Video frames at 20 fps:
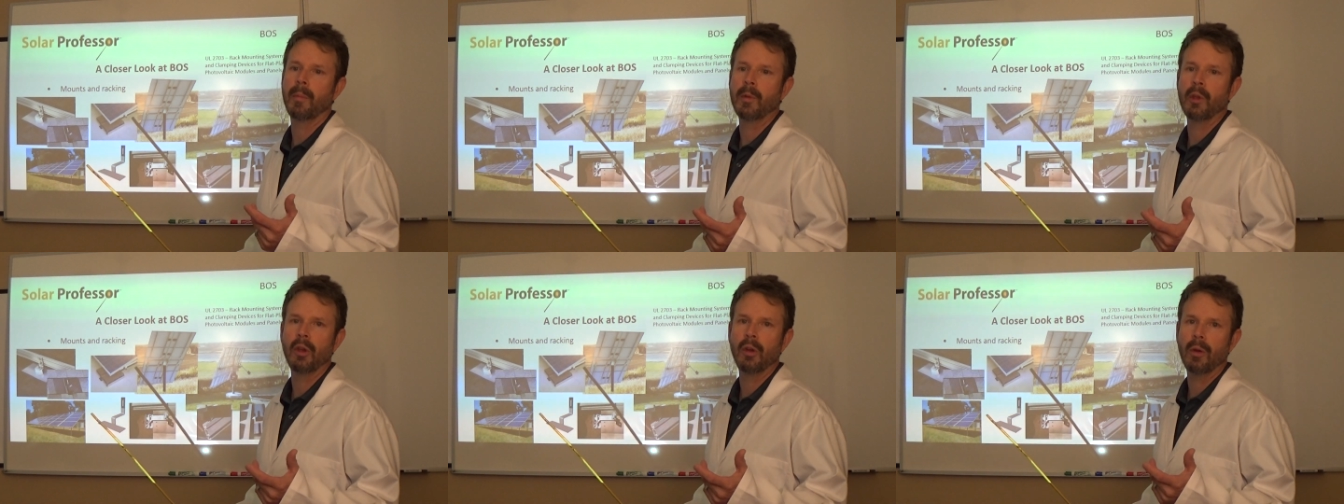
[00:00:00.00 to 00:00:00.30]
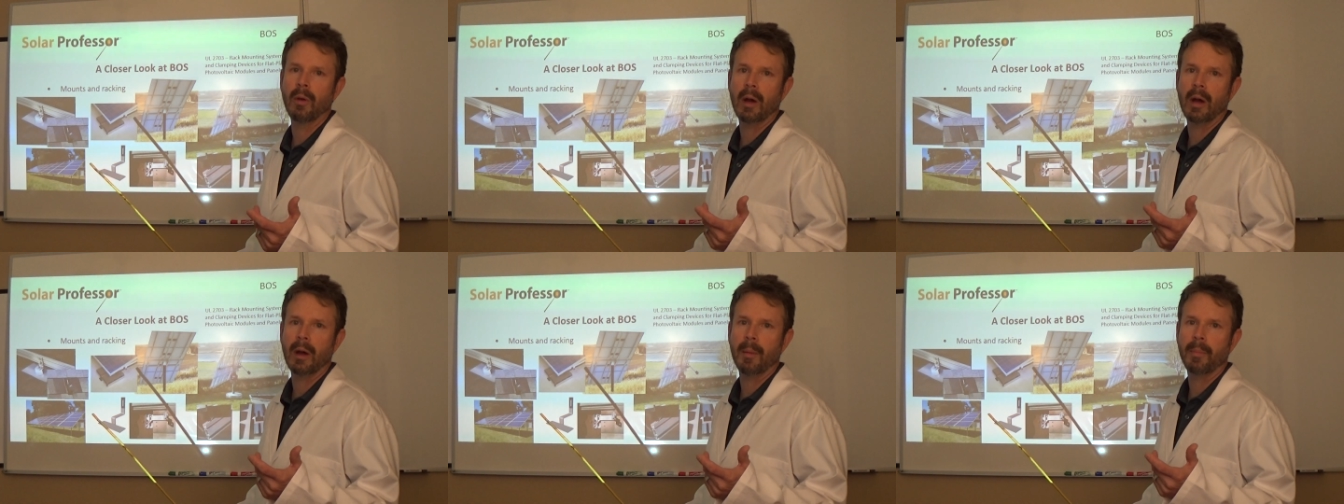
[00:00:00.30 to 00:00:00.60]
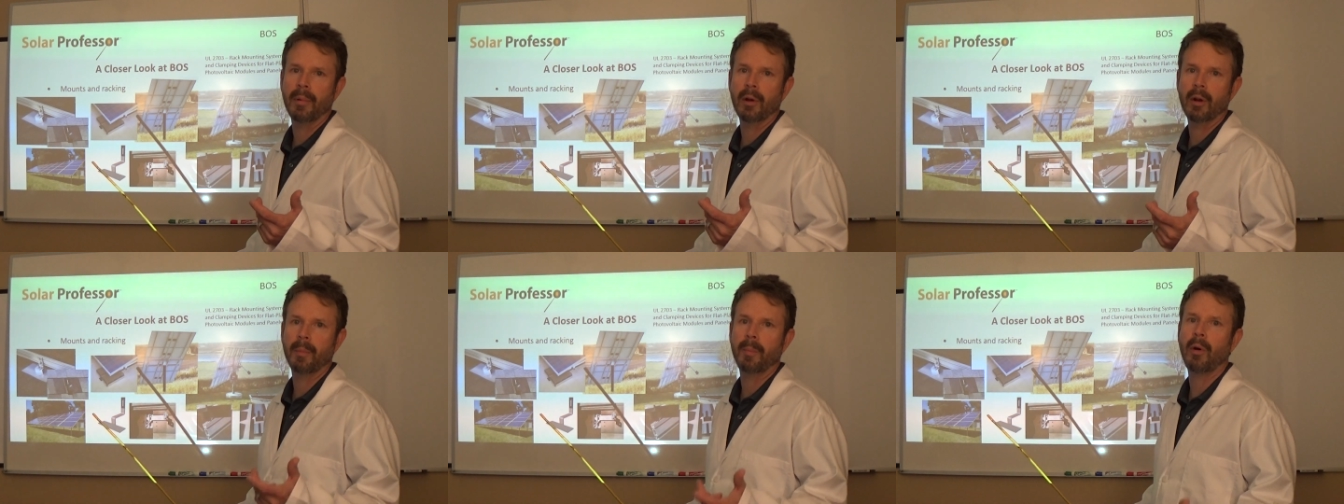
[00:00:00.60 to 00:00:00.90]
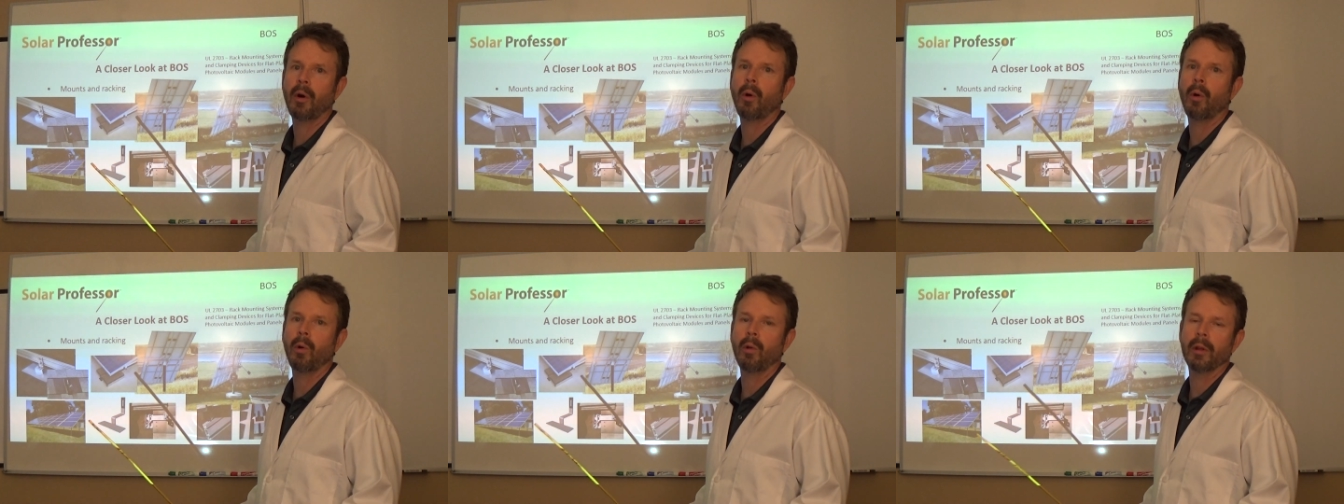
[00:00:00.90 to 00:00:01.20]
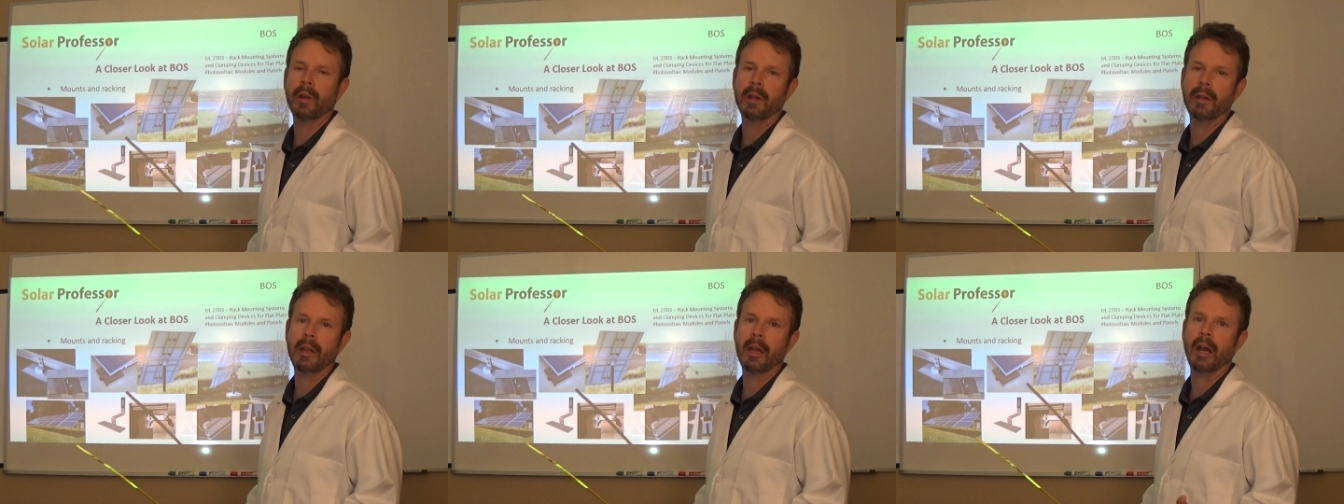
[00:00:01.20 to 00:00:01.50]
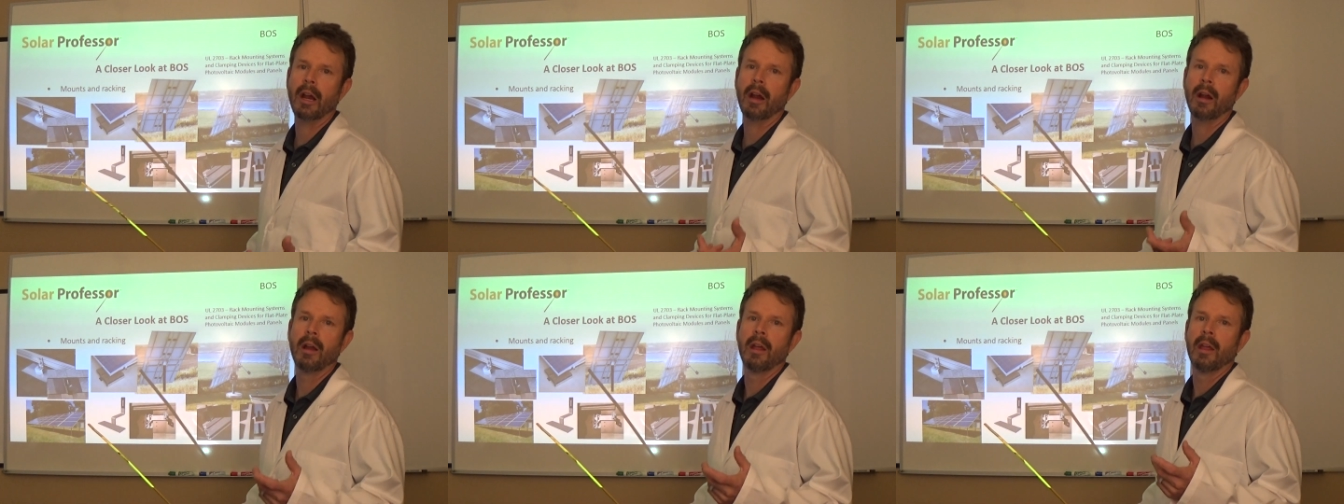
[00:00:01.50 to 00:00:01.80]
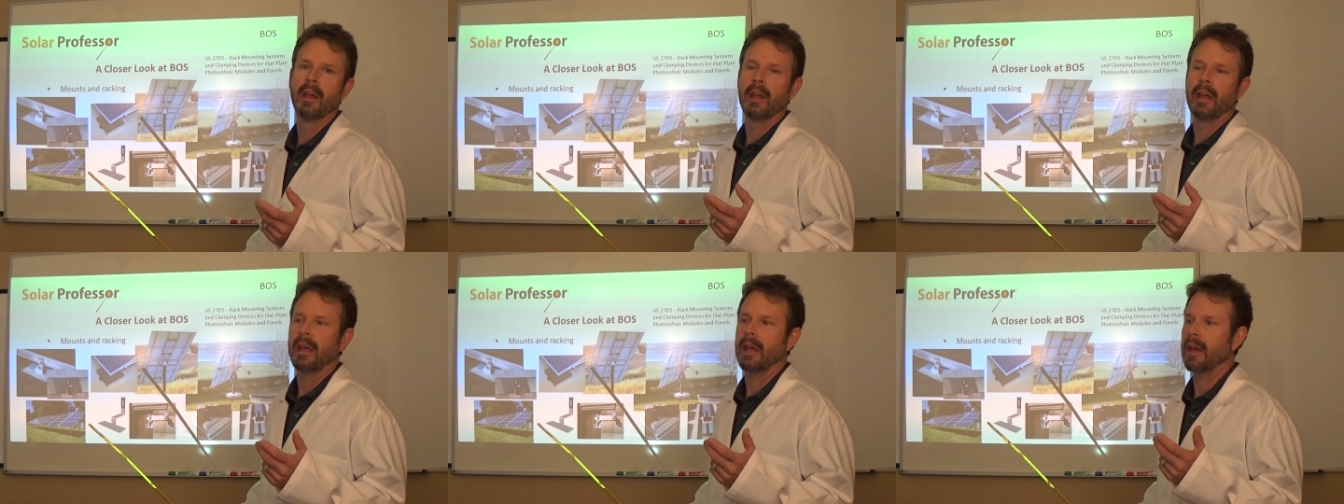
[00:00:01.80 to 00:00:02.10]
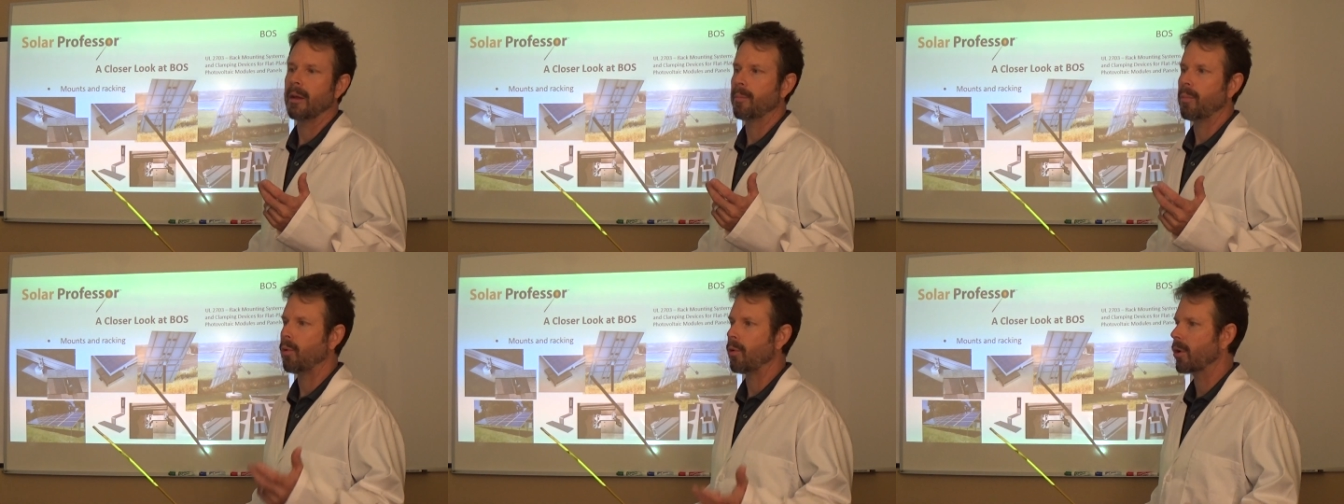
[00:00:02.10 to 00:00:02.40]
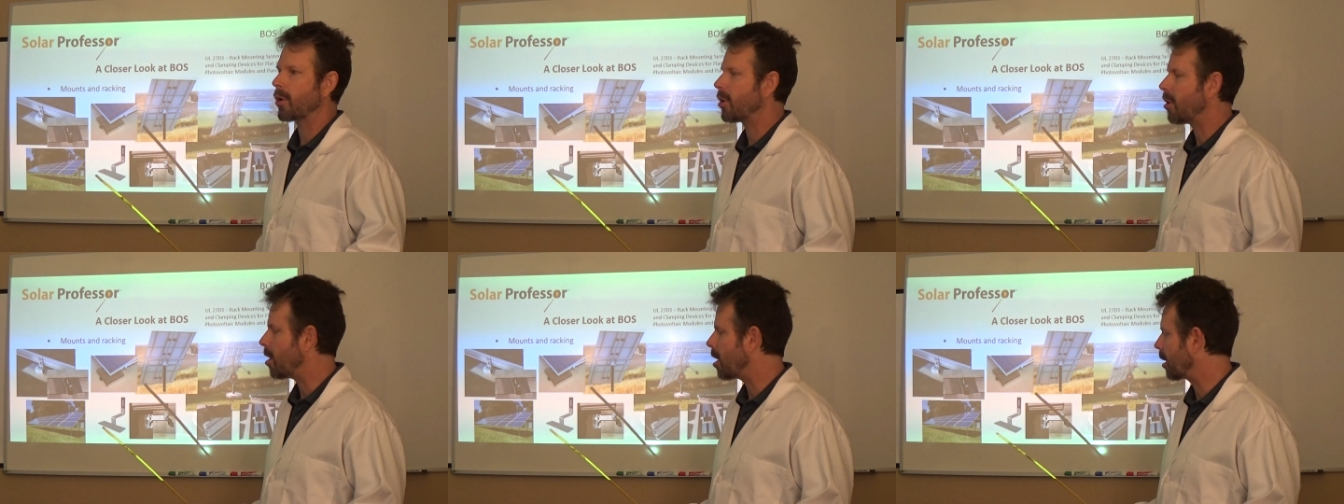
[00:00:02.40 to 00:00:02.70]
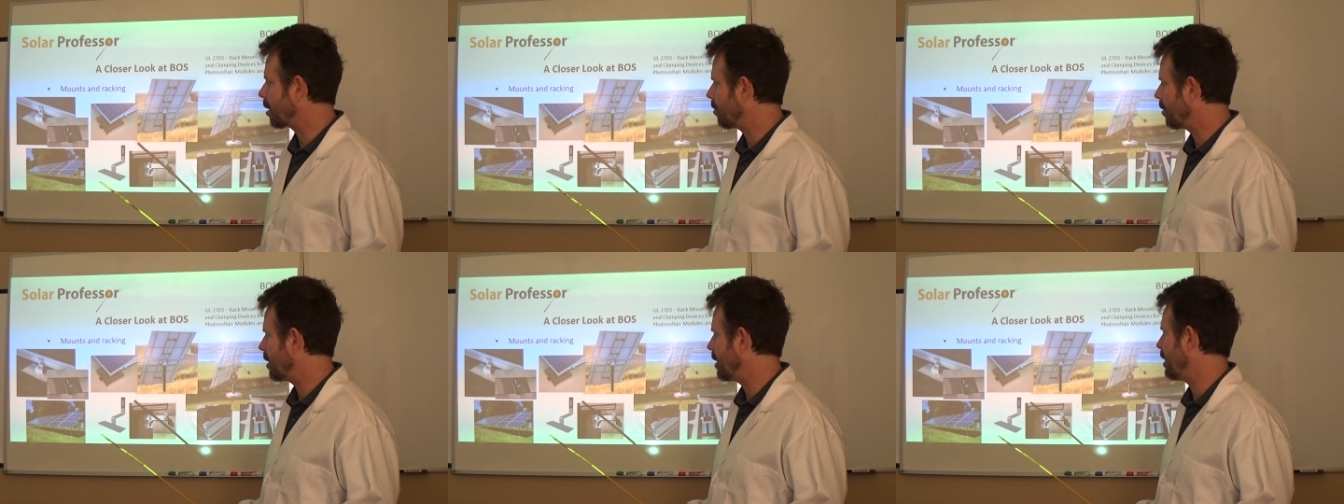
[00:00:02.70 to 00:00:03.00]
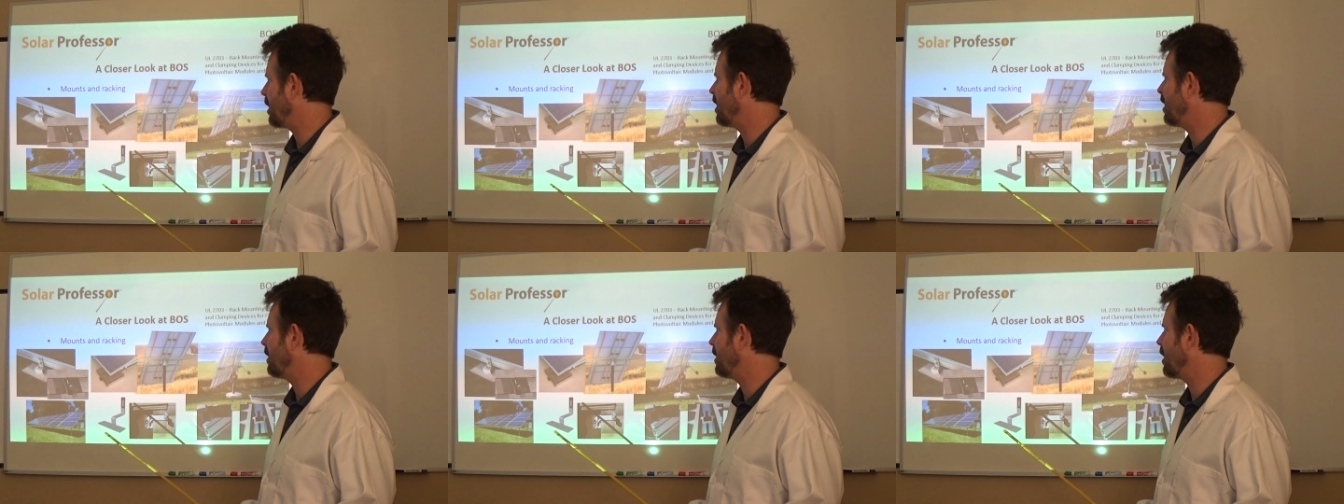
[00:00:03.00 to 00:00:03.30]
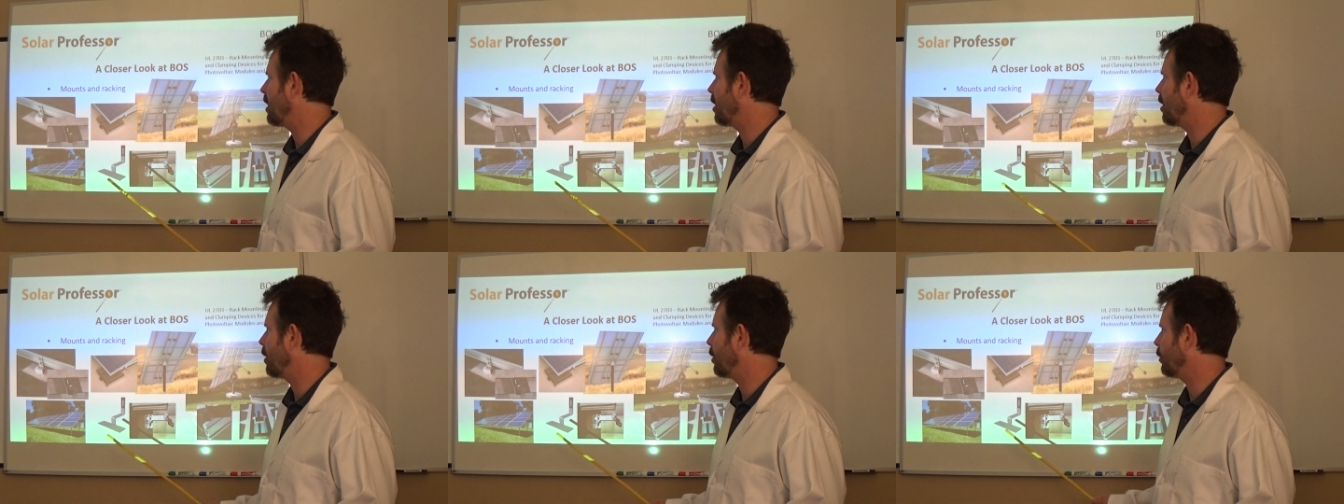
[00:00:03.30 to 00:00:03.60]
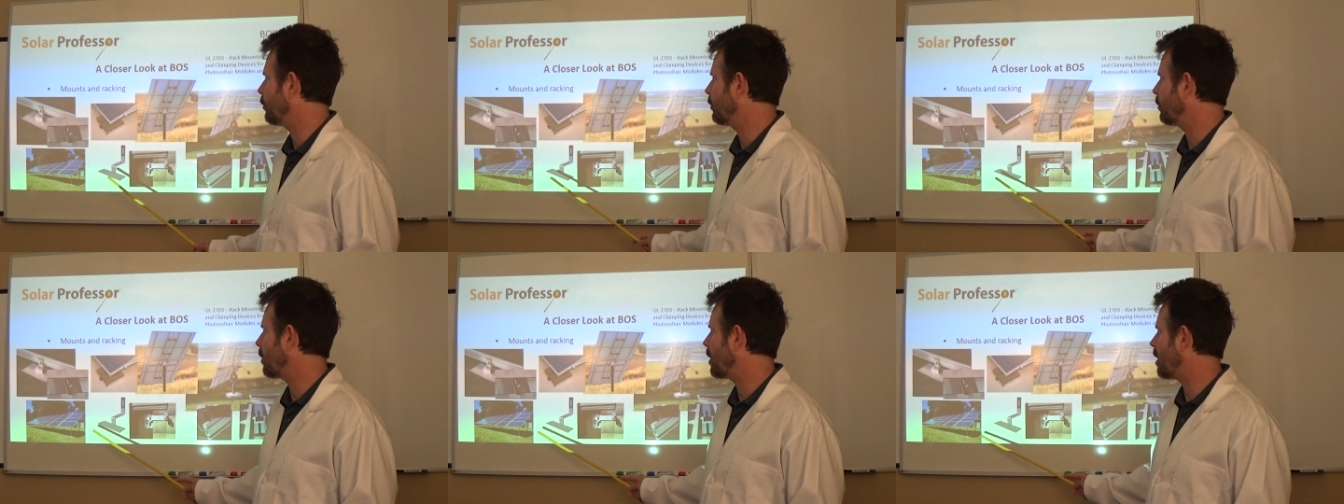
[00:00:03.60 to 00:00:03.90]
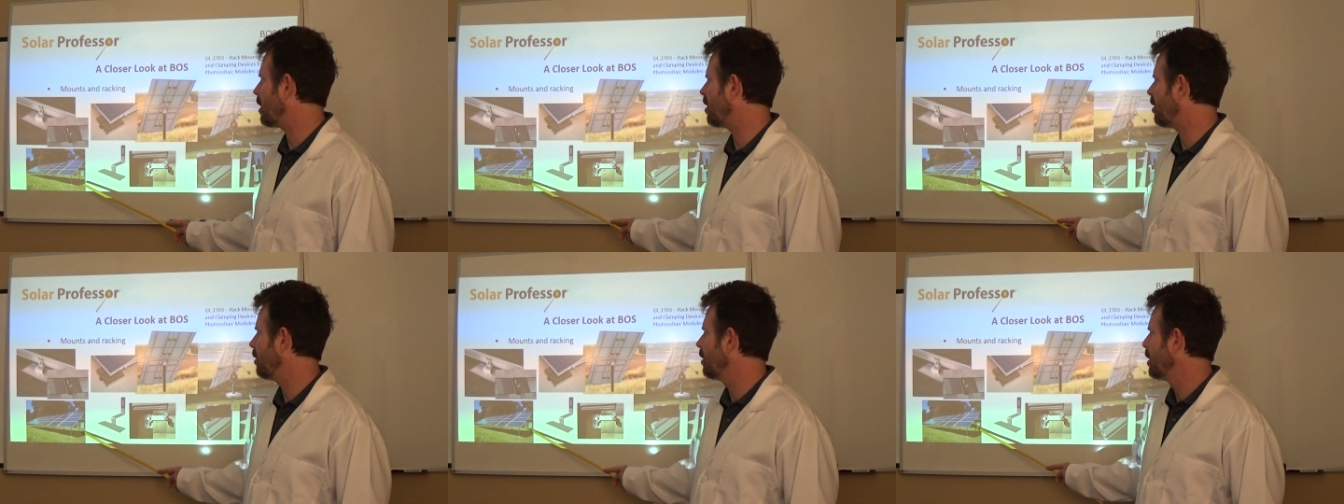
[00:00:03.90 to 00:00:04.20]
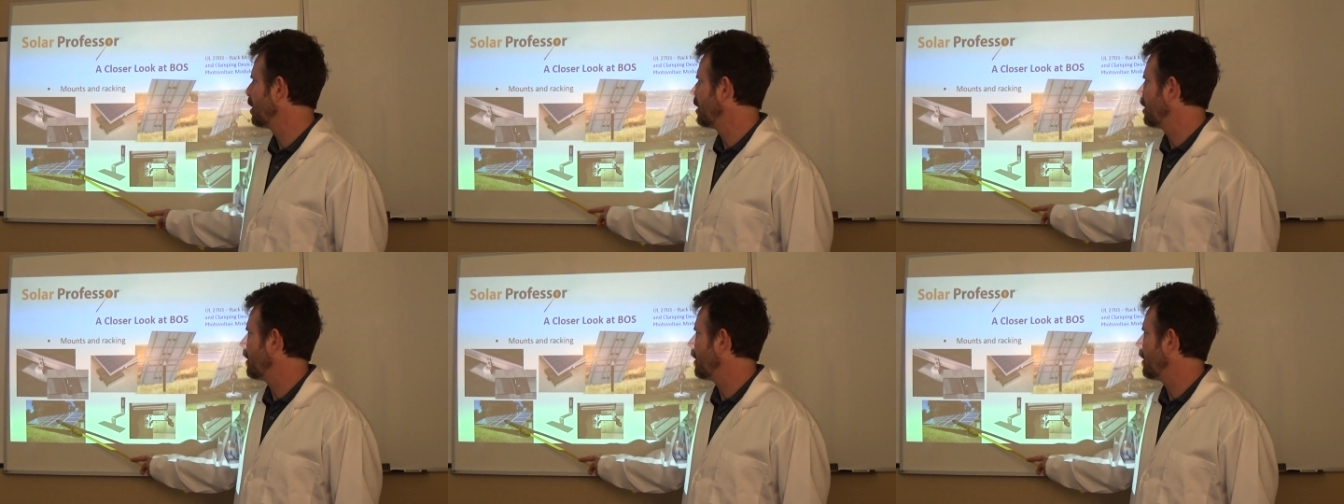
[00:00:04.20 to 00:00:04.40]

you uh, put a pole in there and pour concrete in there as well.